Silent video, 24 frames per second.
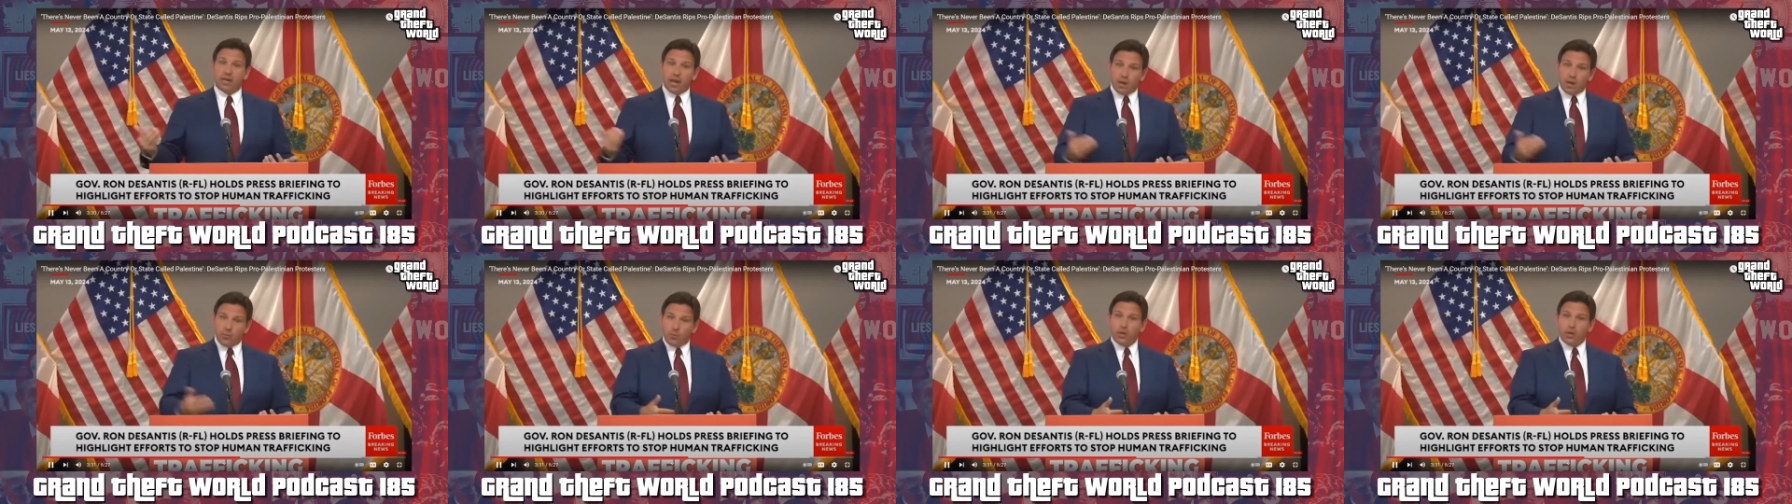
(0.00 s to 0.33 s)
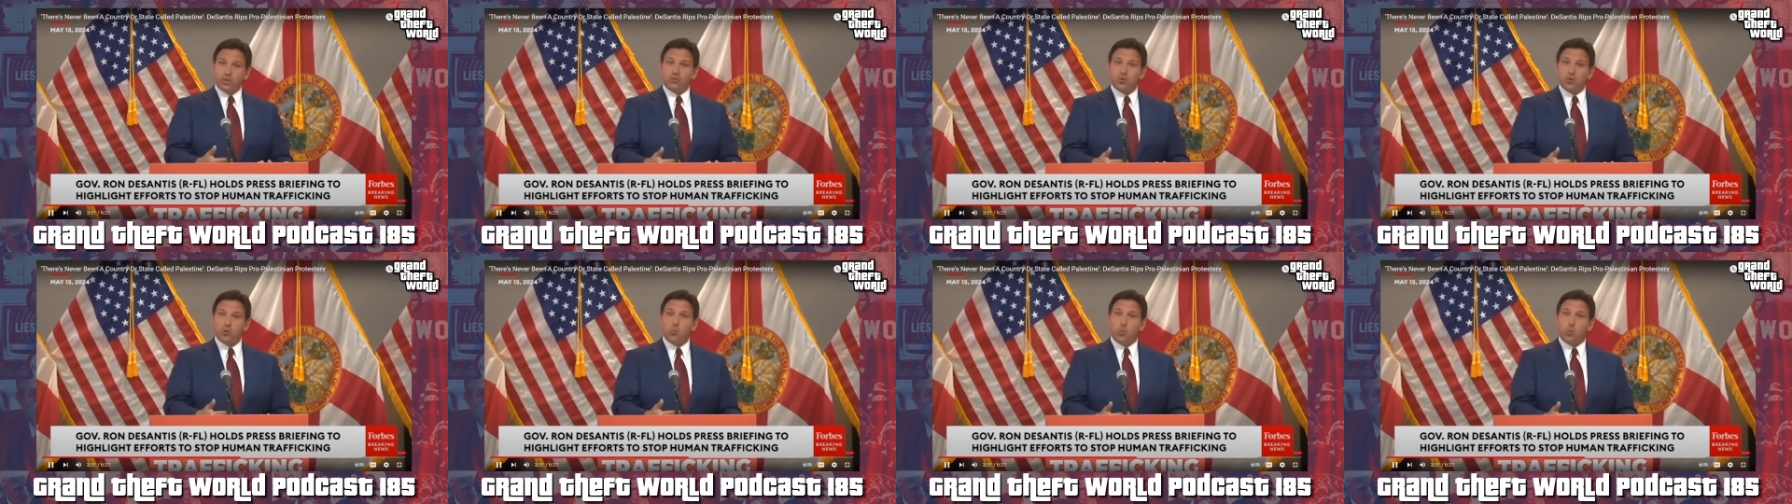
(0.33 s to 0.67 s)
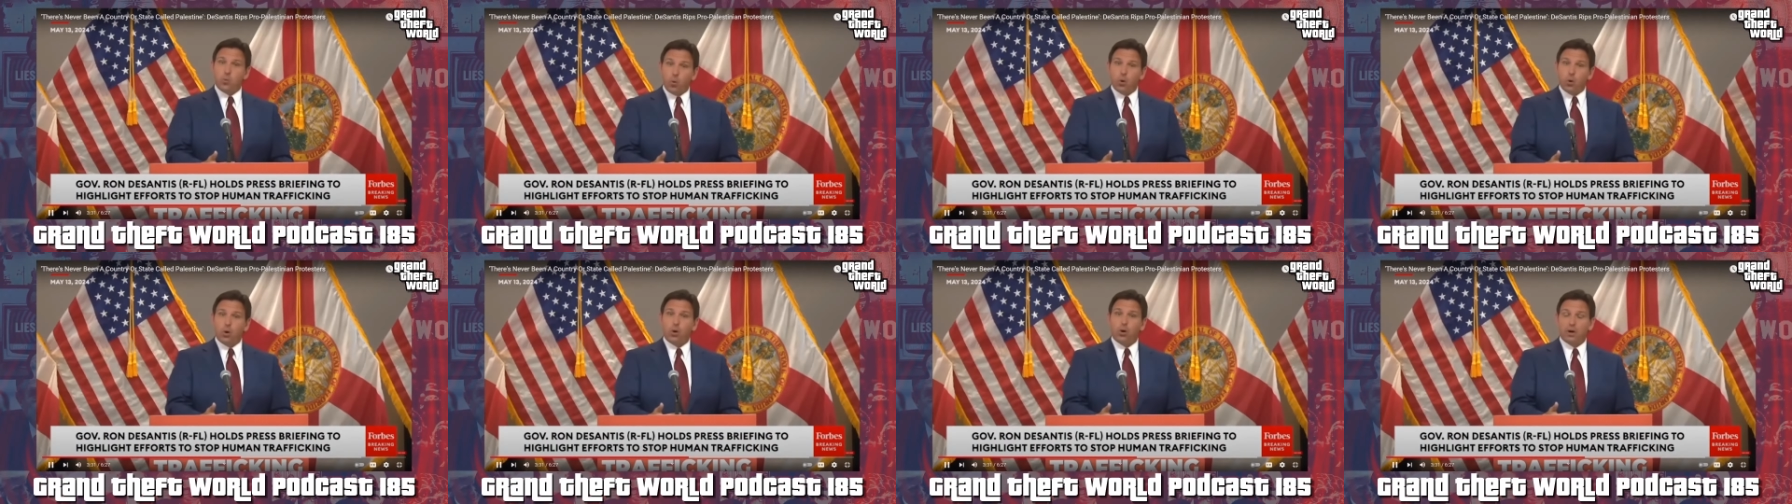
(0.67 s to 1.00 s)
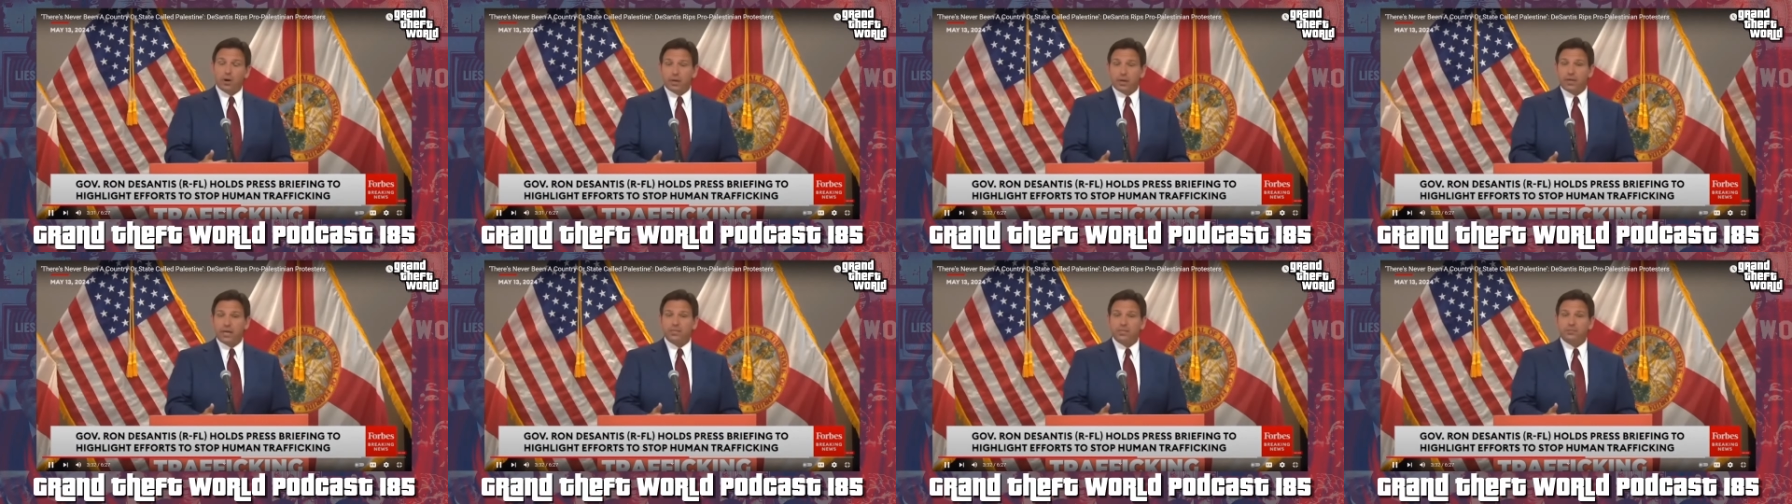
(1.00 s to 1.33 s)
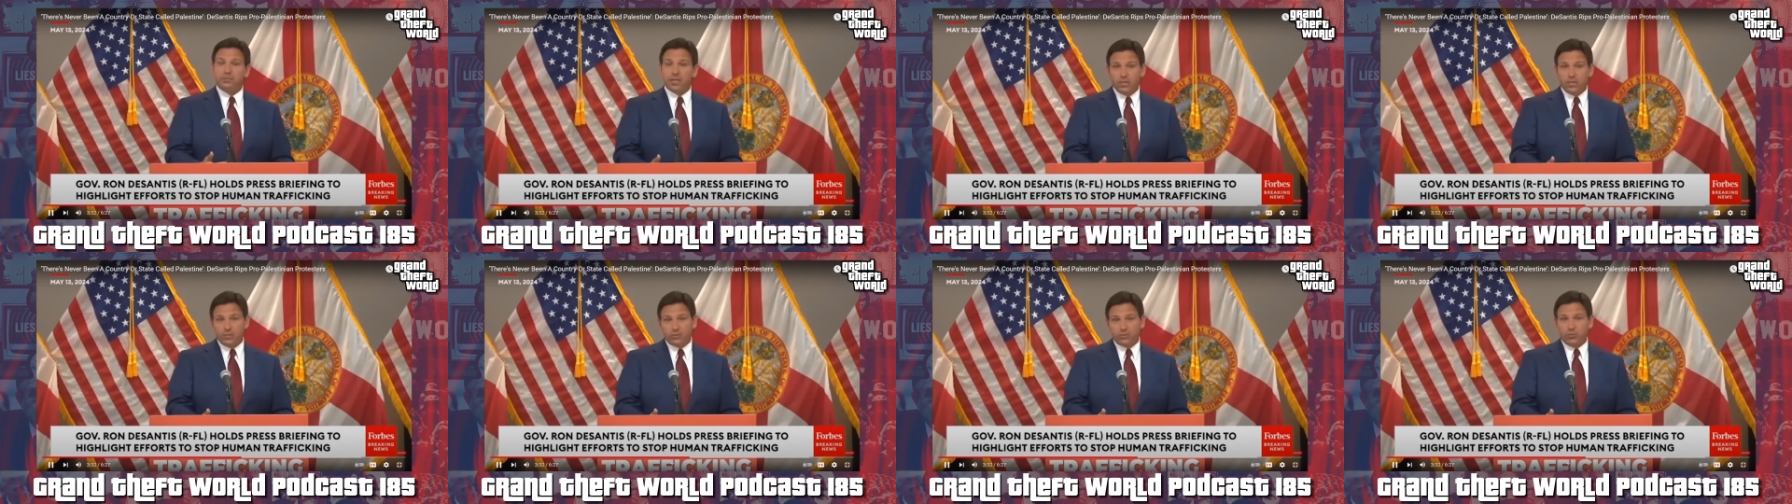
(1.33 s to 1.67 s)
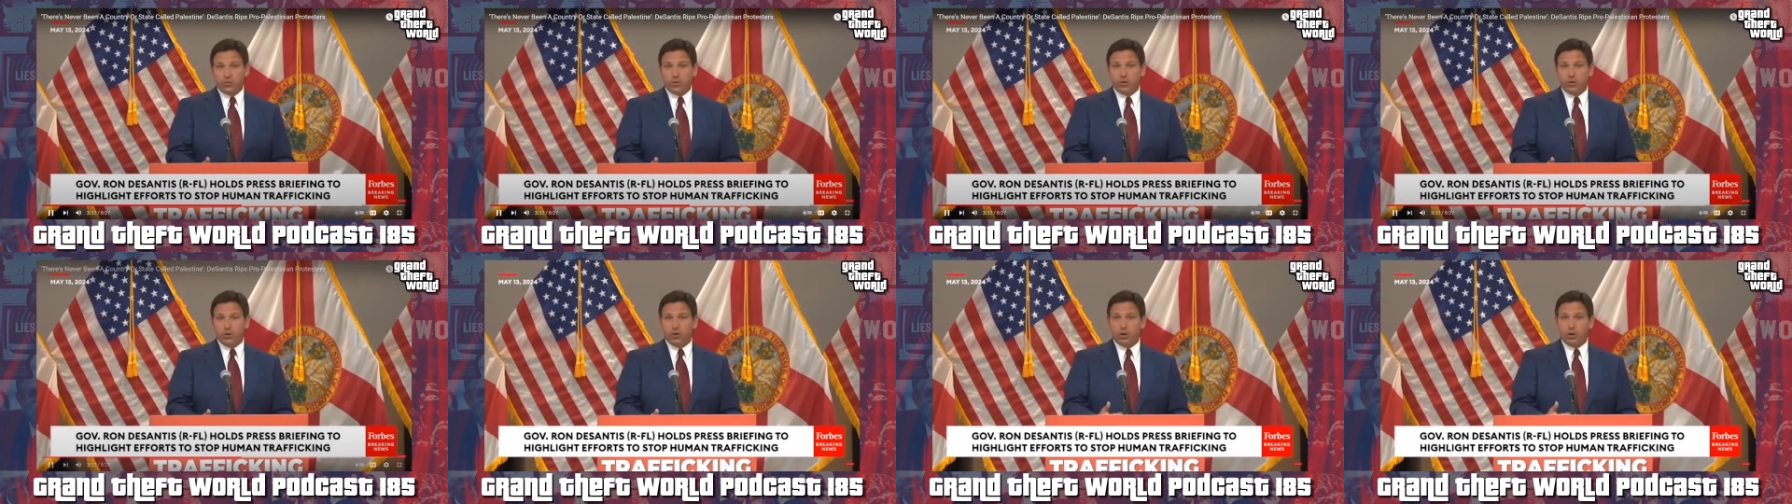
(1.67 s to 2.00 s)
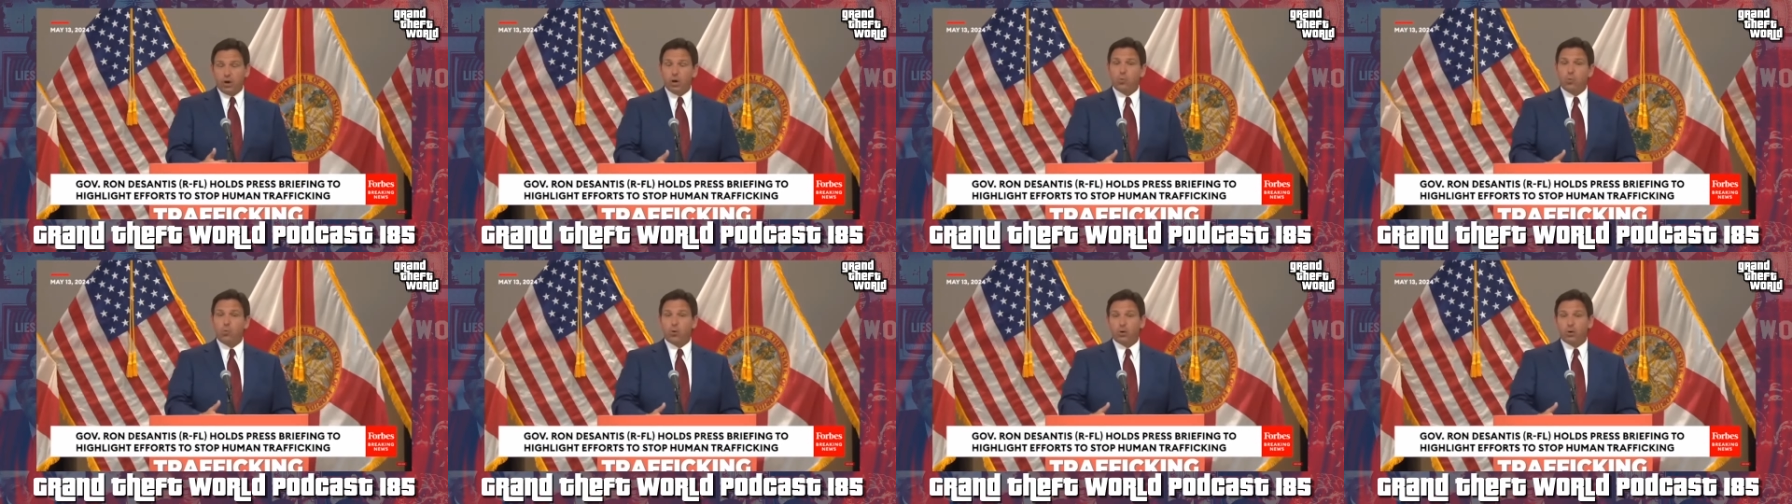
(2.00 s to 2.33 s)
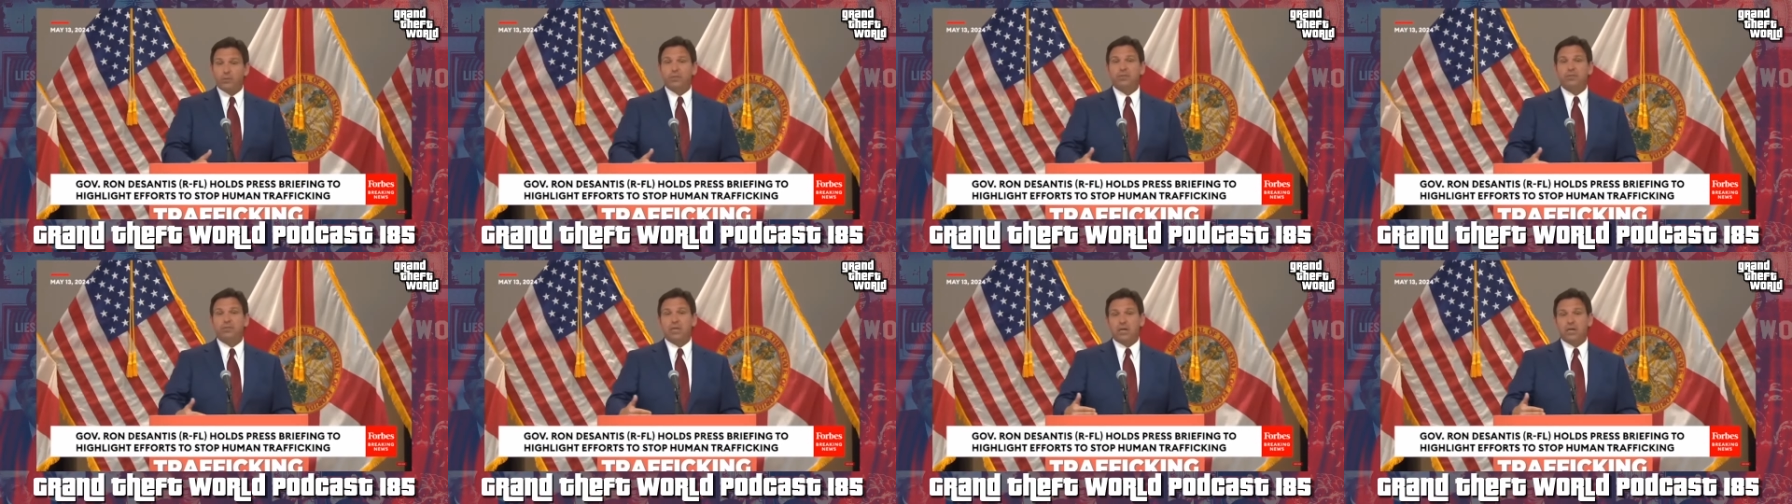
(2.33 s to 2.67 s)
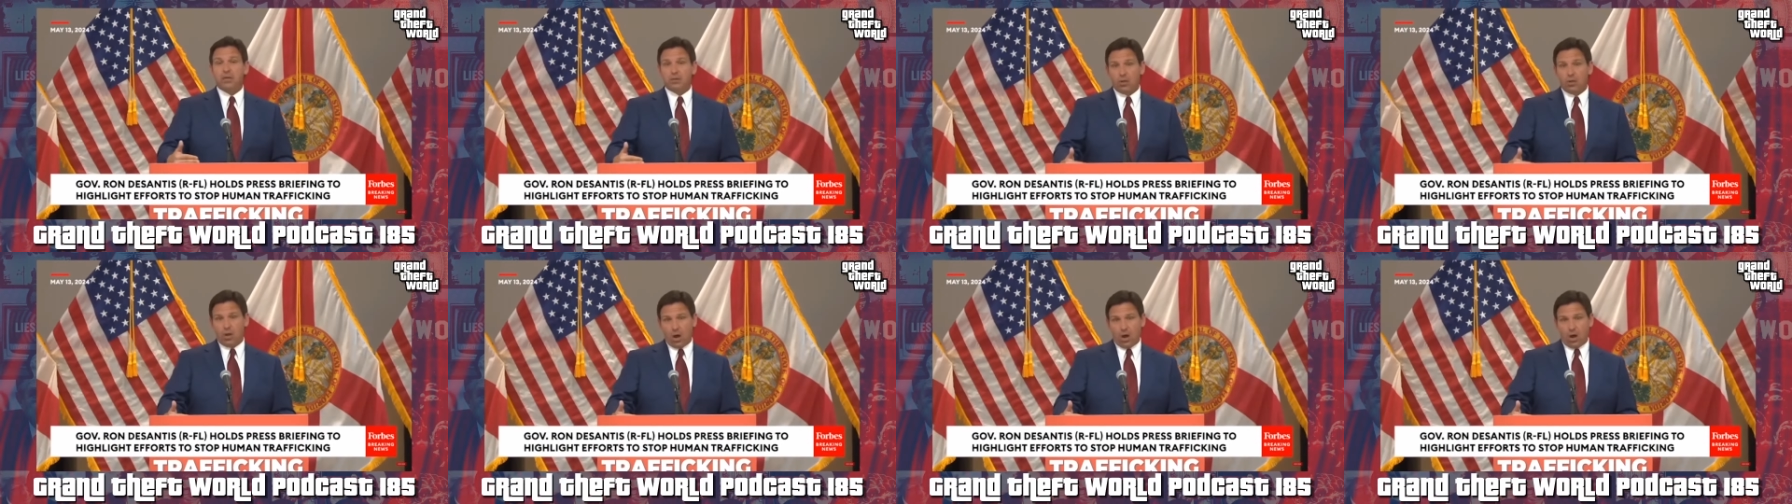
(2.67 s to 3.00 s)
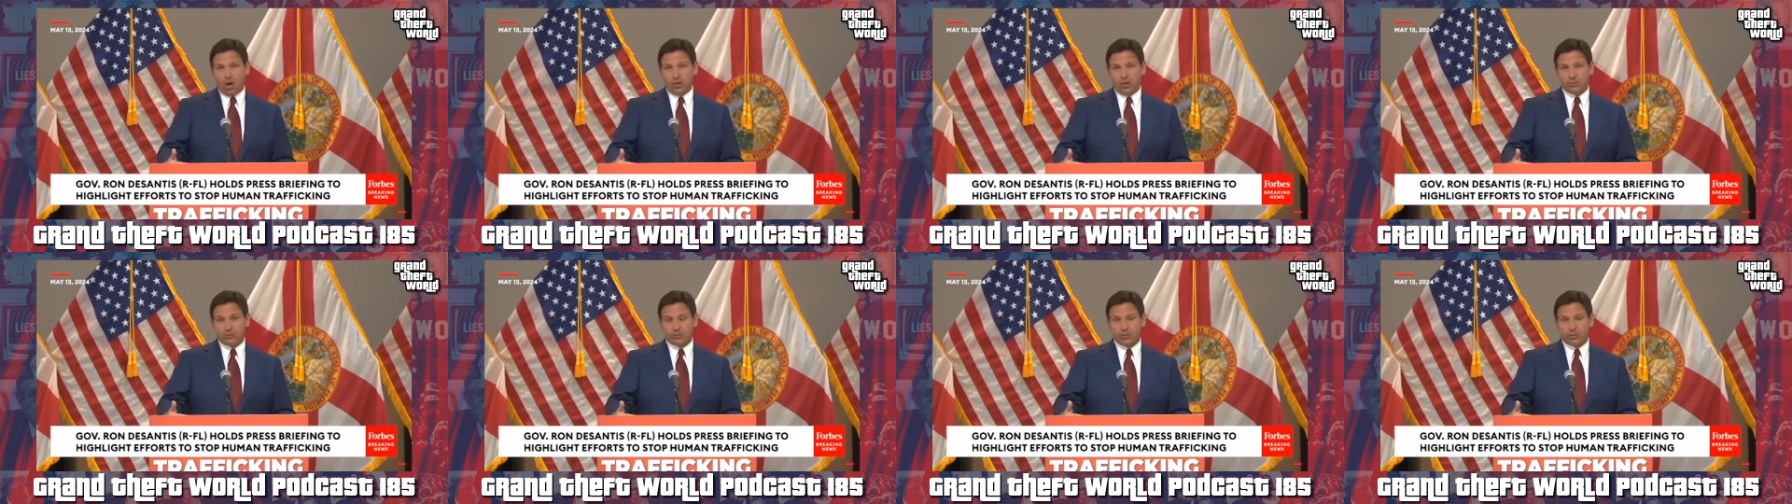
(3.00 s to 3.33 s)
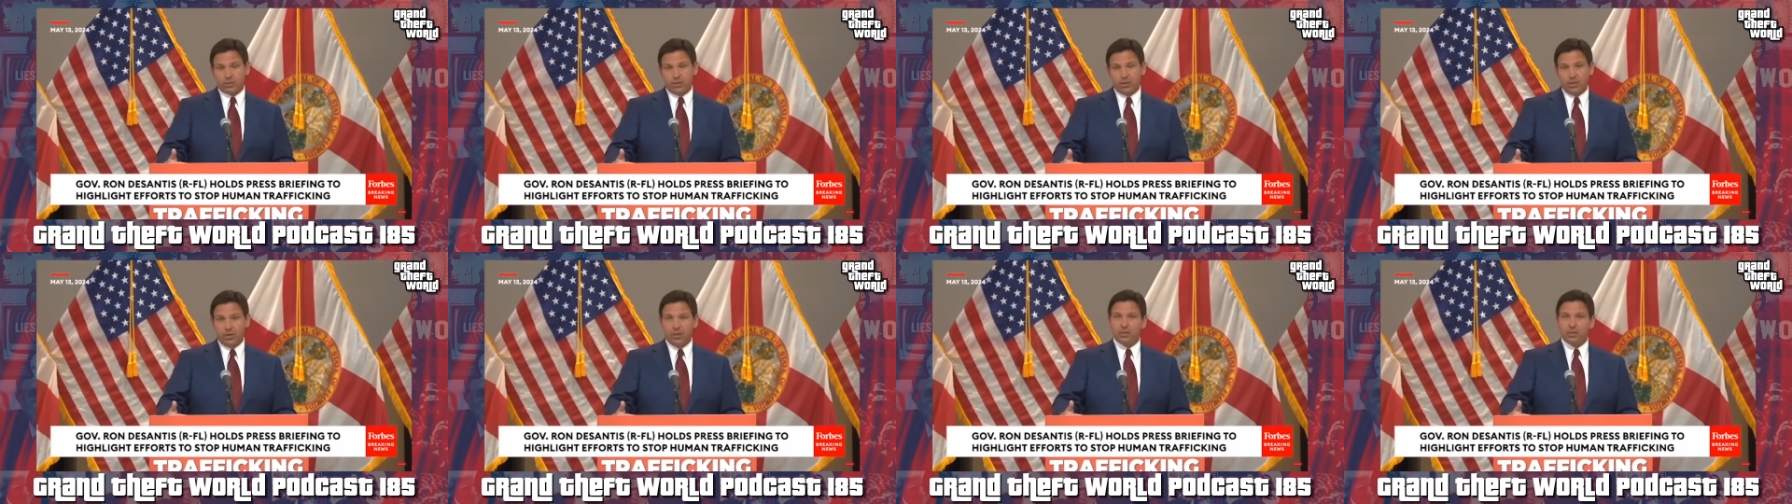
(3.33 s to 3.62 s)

it and went to war against Israel, a war that they lost.